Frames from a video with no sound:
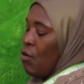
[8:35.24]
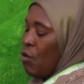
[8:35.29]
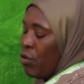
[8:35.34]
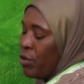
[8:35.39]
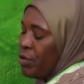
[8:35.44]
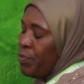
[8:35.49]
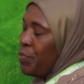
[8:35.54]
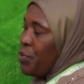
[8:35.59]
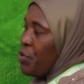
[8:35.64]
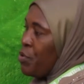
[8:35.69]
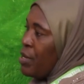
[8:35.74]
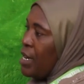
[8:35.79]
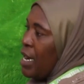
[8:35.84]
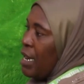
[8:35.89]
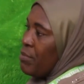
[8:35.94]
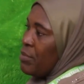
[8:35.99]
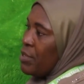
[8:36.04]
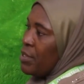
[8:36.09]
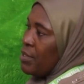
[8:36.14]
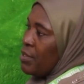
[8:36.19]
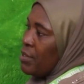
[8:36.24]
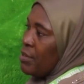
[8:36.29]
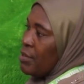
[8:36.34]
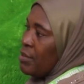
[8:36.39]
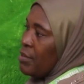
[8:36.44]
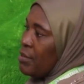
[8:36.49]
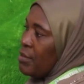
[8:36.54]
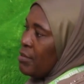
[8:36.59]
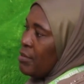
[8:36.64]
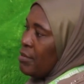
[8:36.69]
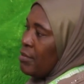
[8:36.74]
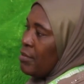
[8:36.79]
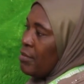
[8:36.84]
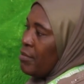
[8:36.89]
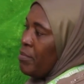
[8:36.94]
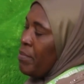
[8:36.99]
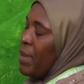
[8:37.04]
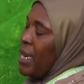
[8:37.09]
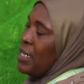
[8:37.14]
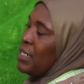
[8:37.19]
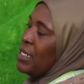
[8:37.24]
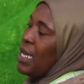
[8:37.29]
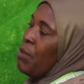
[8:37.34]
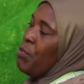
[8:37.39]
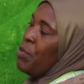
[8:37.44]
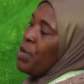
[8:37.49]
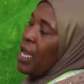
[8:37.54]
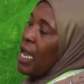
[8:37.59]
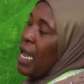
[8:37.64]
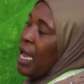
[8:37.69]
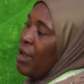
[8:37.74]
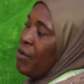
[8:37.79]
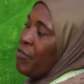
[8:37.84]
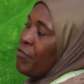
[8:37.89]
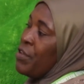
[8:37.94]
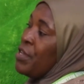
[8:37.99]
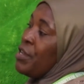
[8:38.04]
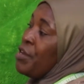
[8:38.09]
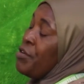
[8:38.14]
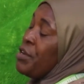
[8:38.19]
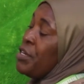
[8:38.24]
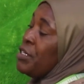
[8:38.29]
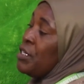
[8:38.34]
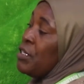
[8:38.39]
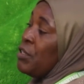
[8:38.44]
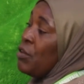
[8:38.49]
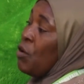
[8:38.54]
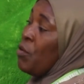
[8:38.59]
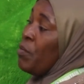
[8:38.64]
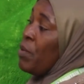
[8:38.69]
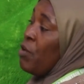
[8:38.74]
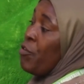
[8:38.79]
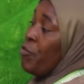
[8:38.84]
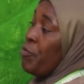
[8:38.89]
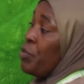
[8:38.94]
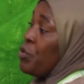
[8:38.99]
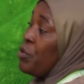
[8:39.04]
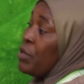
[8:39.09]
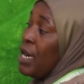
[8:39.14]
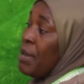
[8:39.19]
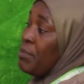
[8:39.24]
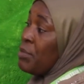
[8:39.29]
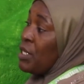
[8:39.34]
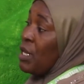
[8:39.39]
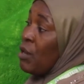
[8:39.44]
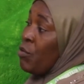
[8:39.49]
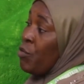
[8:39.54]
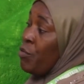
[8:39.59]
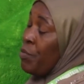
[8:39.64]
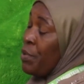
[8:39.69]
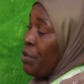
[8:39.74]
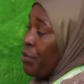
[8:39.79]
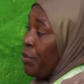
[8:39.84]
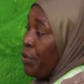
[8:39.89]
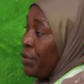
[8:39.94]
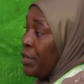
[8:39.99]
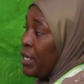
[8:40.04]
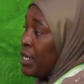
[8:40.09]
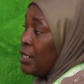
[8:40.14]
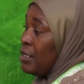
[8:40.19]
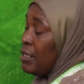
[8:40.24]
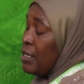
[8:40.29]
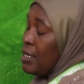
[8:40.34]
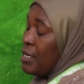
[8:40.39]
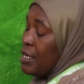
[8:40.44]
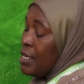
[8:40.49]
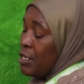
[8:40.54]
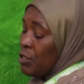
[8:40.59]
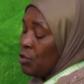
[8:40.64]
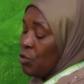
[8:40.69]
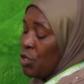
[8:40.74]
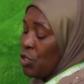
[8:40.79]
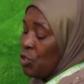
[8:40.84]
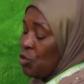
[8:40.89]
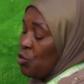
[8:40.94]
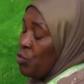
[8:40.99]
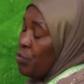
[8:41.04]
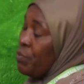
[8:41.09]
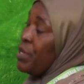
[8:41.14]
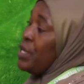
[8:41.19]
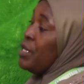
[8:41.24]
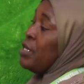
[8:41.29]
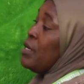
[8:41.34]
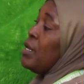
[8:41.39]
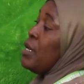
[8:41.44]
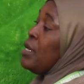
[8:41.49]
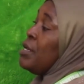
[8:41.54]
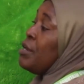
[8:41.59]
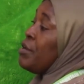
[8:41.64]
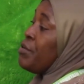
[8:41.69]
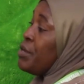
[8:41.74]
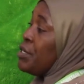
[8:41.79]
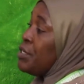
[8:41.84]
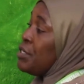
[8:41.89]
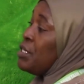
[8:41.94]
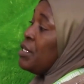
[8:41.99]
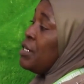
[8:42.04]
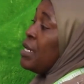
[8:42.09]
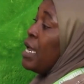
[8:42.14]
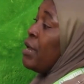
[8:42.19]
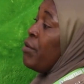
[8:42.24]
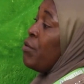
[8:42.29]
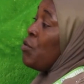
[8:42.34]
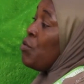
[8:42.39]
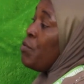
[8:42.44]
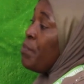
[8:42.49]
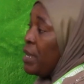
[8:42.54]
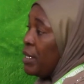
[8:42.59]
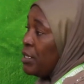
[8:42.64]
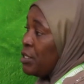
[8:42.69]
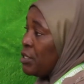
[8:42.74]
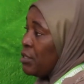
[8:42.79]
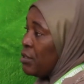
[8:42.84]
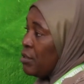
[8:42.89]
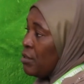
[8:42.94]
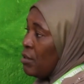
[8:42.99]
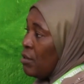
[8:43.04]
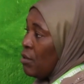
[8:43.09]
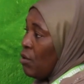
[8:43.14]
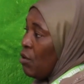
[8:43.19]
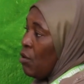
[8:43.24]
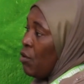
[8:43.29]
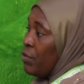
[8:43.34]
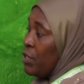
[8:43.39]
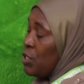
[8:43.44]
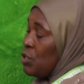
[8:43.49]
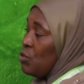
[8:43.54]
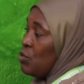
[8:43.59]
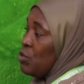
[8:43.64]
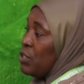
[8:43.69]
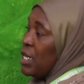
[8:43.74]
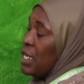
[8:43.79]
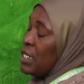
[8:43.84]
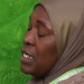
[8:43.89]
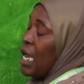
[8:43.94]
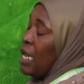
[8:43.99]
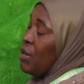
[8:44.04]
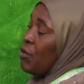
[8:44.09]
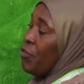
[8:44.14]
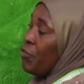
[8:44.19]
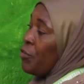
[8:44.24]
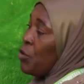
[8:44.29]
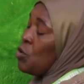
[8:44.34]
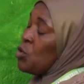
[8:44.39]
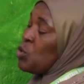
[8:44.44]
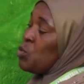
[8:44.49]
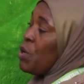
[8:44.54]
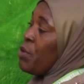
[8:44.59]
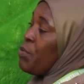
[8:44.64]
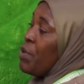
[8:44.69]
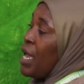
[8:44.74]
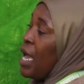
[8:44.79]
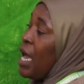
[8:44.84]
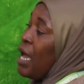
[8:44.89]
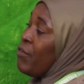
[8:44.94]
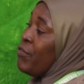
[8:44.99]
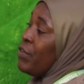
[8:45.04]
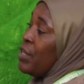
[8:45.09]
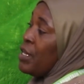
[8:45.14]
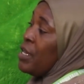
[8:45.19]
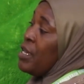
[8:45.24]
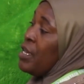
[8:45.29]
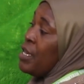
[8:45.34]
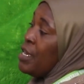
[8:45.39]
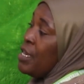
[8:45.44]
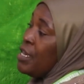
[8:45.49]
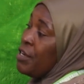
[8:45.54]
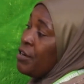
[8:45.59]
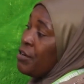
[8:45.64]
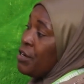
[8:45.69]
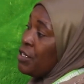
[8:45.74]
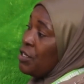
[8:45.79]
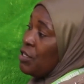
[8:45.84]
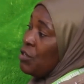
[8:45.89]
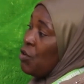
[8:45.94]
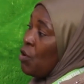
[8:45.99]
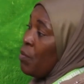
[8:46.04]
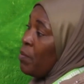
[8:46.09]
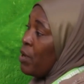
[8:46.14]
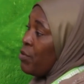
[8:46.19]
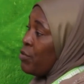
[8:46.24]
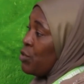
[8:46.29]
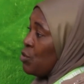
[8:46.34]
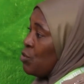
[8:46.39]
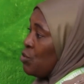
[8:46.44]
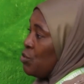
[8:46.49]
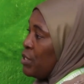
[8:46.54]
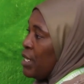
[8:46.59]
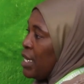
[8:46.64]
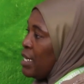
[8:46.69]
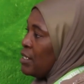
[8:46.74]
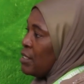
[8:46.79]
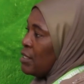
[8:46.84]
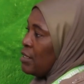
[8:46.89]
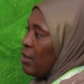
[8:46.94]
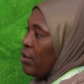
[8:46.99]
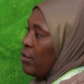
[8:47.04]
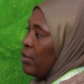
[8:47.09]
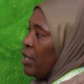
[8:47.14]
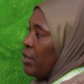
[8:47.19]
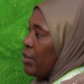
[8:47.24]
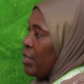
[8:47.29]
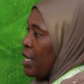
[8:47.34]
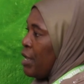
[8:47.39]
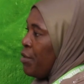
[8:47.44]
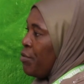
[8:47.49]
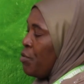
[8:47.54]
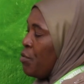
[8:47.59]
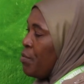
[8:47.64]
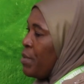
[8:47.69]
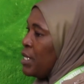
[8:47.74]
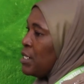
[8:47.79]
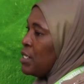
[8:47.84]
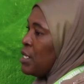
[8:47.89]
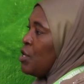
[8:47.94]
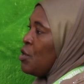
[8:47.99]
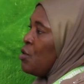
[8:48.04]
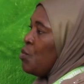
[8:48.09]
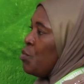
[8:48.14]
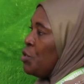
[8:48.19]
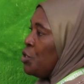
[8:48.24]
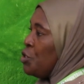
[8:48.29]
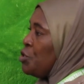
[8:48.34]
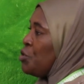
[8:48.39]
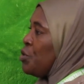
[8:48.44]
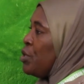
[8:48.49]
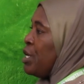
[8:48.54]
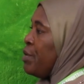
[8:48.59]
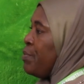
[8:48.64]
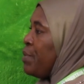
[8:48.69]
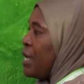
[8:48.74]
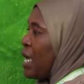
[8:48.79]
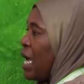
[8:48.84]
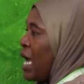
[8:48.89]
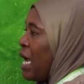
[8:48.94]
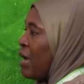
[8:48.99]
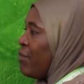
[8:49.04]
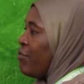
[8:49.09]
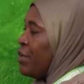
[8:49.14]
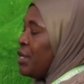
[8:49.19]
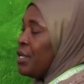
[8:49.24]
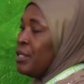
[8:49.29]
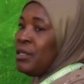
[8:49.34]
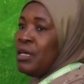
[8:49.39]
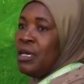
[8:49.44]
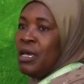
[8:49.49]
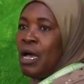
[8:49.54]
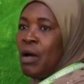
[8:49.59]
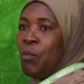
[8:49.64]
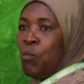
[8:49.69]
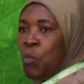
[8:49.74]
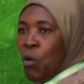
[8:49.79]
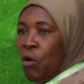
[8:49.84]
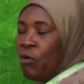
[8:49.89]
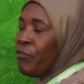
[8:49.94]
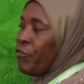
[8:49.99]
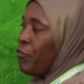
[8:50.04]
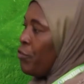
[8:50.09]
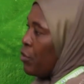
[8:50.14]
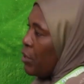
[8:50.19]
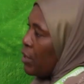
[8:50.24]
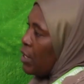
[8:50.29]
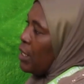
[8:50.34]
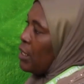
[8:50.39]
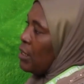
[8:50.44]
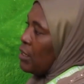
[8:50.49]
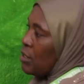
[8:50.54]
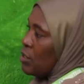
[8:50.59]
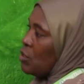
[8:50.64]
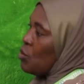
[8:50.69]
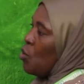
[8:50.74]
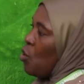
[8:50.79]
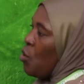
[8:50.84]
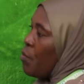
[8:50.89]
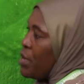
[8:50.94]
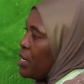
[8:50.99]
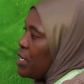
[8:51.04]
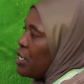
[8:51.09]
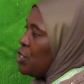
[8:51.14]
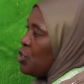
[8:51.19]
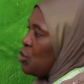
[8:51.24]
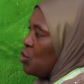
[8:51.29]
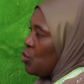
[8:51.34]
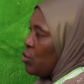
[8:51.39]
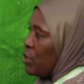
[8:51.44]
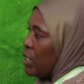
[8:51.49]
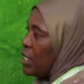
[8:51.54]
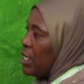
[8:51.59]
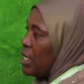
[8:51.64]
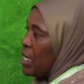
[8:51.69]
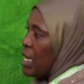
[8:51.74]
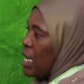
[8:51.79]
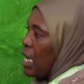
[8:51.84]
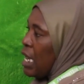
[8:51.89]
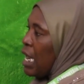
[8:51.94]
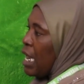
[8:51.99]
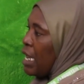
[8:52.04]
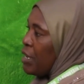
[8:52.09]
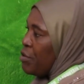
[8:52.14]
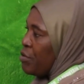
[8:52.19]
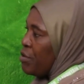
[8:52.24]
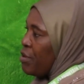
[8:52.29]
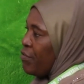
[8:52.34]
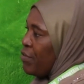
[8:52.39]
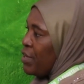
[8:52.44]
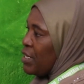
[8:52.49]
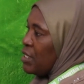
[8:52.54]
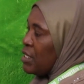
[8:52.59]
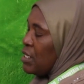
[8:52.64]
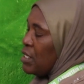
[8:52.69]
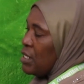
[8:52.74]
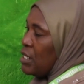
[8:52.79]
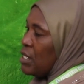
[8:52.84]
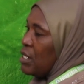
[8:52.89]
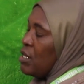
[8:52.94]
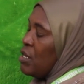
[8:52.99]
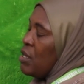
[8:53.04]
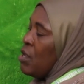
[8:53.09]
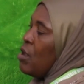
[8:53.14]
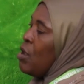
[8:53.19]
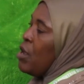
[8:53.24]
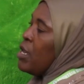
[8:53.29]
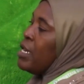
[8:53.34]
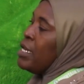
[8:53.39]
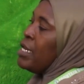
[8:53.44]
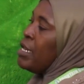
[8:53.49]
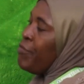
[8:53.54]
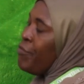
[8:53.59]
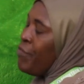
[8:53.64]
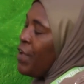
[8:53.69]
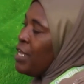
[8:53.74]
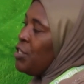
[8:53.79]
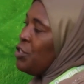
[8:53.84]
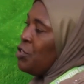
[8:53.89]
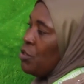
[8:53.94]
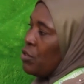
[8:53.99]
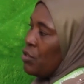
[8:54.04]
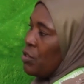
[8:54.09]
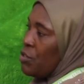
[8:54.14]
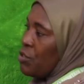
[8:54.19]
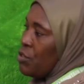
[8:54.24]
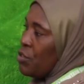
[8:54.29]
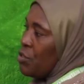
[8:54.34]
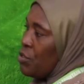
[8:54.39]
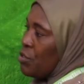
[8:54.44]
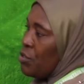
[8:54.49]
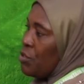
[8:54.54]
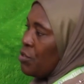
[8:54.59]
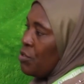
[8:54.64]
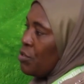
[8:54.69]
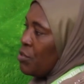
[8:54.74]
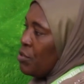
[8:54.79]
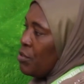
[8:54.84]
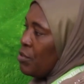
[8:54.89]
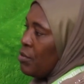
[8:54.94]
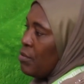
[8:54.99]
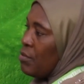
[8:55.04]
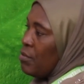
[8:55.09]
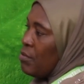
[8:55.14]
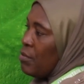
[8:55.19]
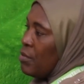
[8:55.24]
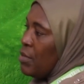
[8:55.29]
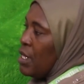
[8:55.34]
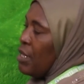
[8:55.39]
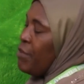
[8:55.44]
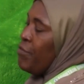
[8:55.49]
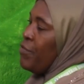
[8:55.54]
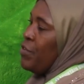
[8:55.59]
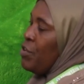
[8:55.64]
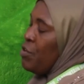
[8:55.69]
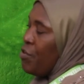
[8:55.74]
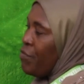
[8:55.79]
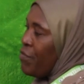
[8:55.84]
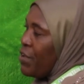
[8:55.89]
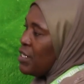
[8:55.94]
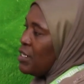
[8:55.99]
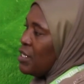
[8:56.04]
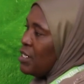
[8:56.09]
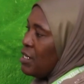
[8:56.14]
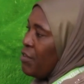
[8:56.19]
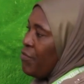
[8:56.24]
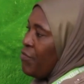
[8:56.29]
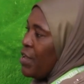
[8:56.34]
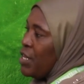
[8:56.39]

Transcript: on programs, by the time we have increased the number of programs that will be running, it's going to bring increase in enrollment of the students. And of course, when we have the increase in number of students on the enrollment, we surely be having more funds coming into the university. The ventures, the university